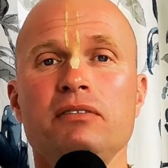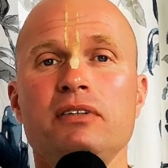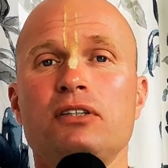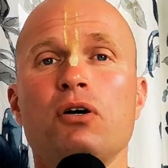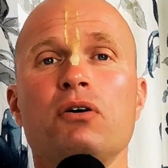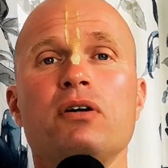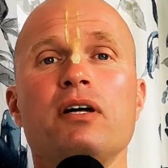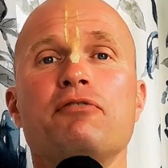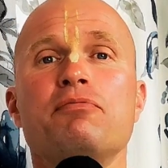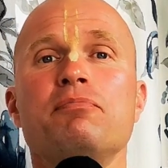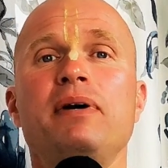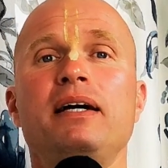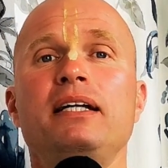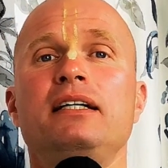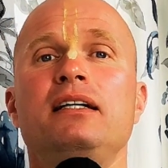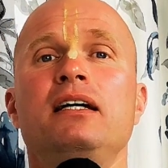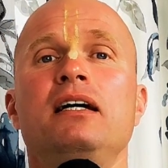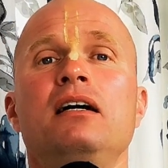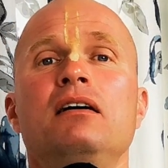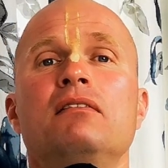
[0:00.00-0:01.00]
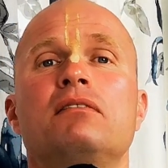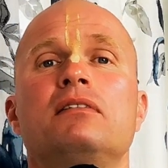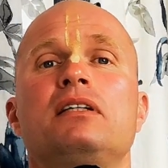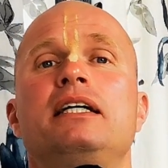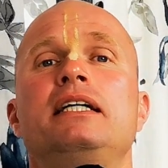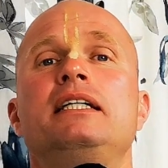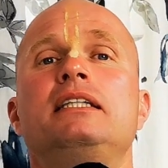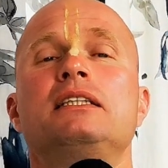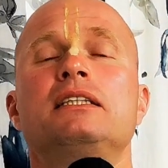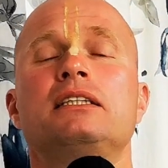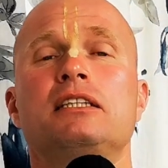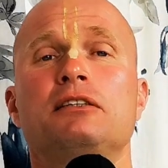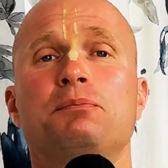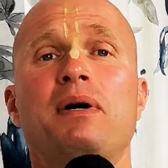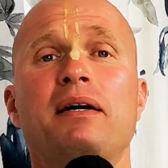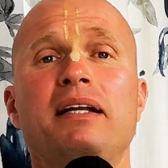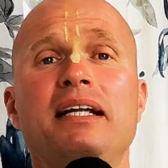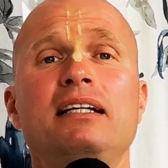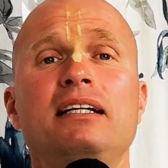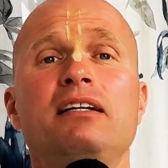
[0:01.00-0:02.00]
We don't have many relationships.
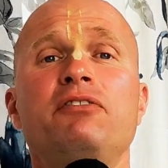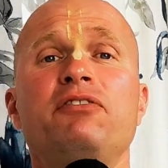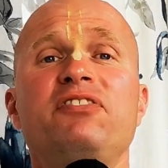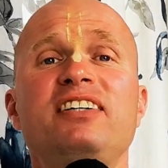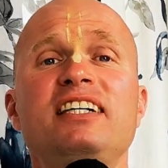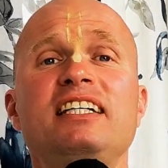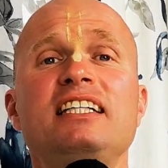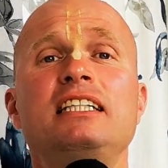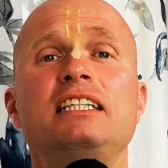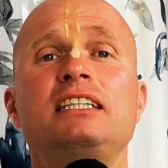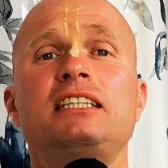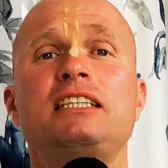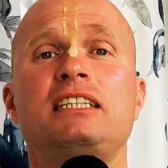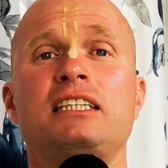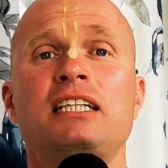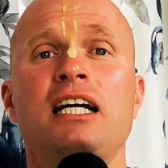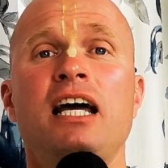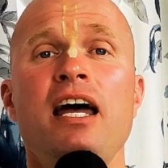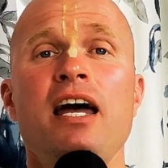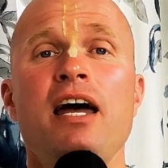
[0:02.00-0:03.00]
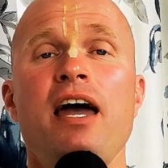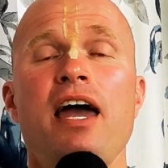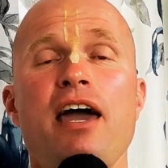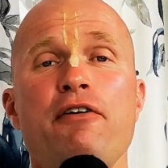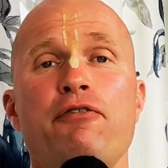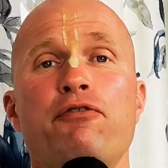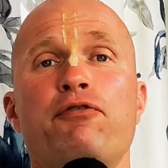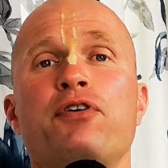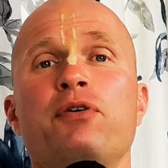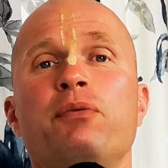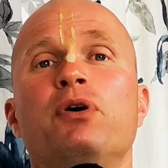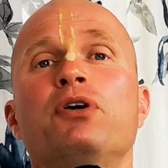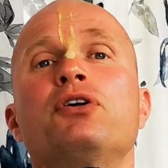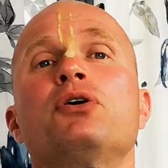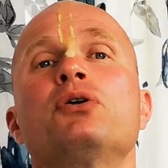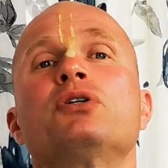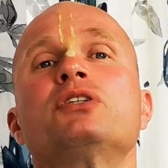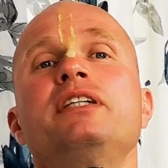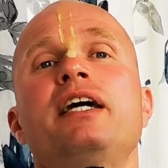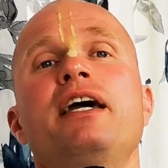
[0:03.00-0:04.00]
But in a village, everyone
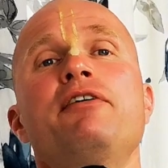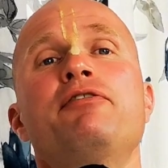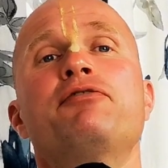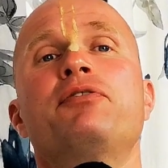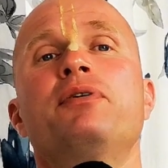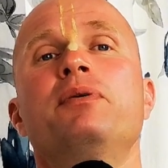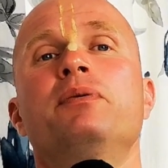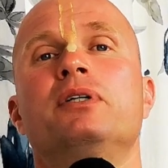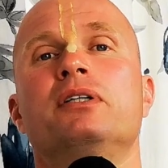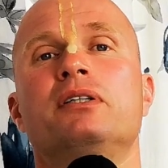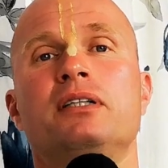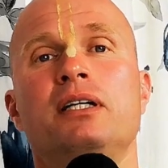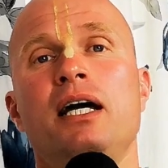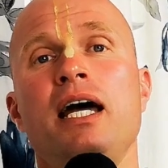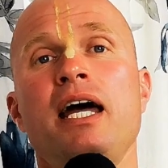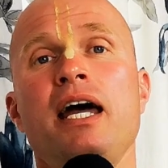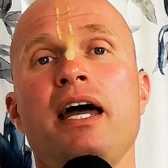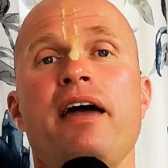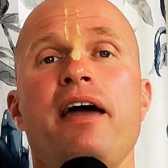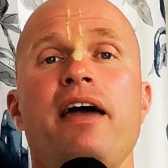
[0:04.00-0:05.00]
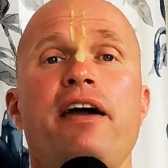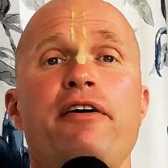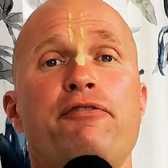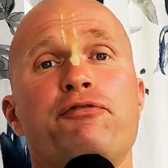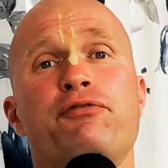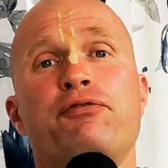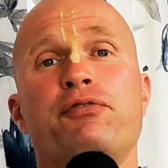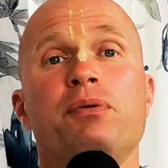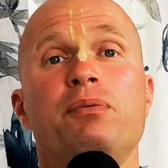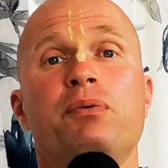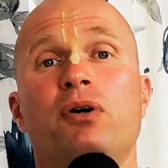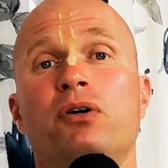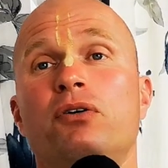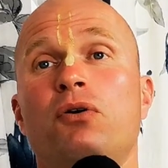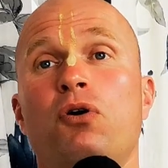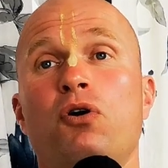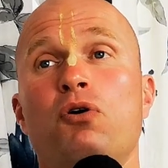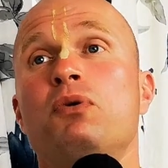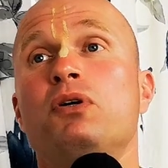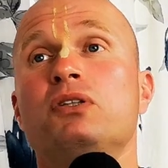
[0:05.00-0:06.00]
knows everyone. Everyone
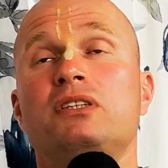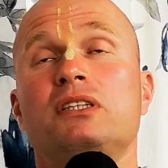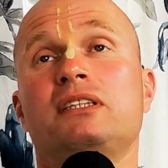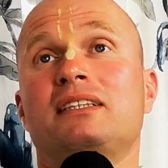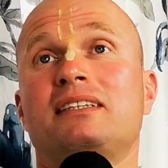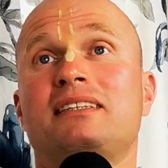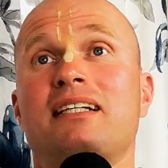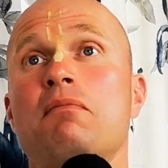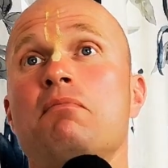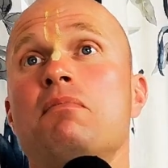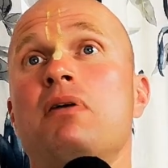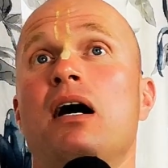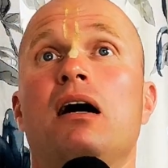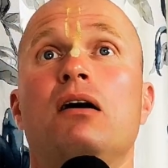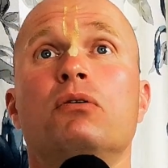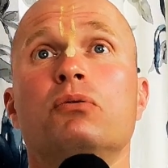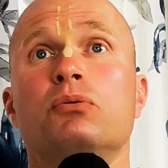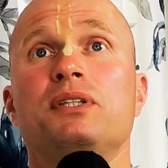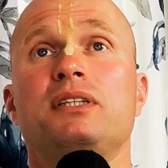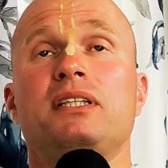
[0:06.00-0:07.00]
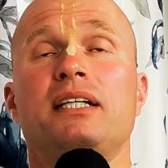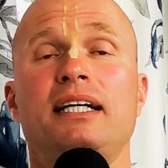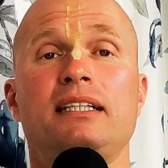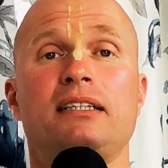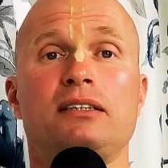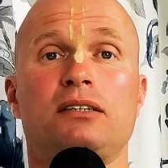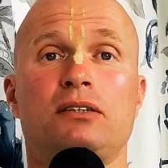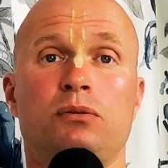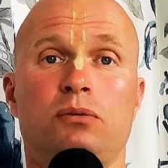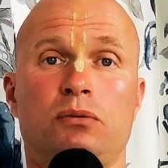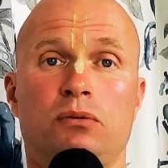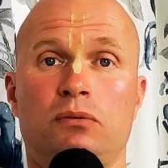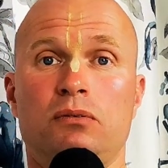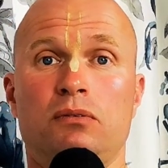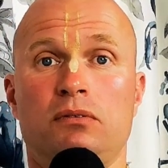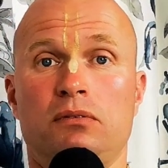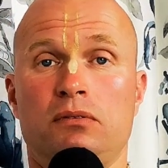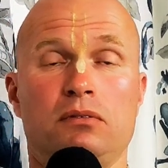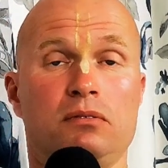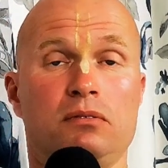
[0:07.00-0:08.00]
almost is somehow related to